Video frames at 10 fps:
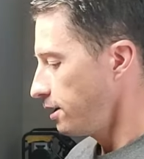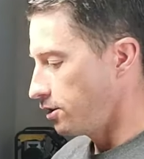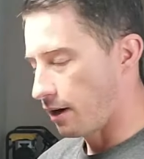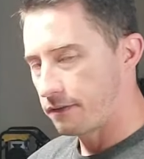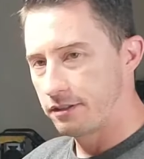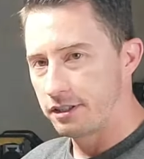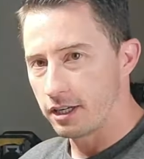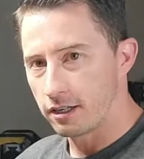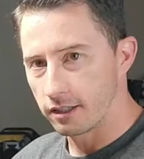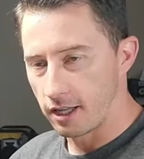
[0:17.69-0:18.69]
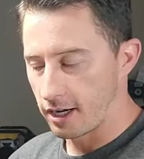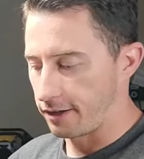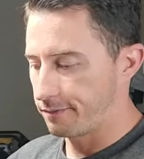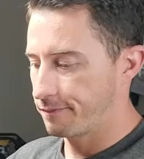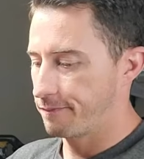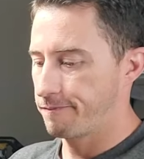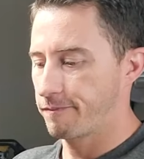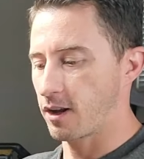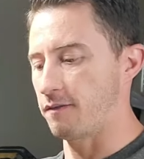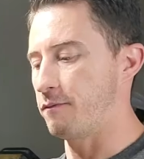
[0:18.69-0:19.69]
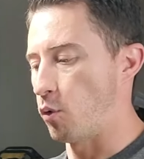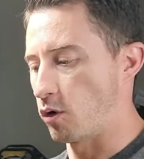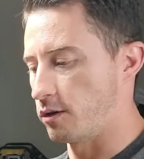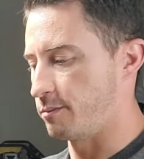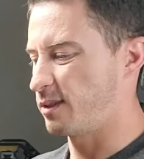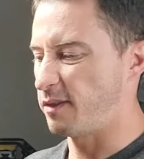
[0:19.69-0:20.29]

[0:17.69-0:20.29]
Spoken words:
You often see online, on forums,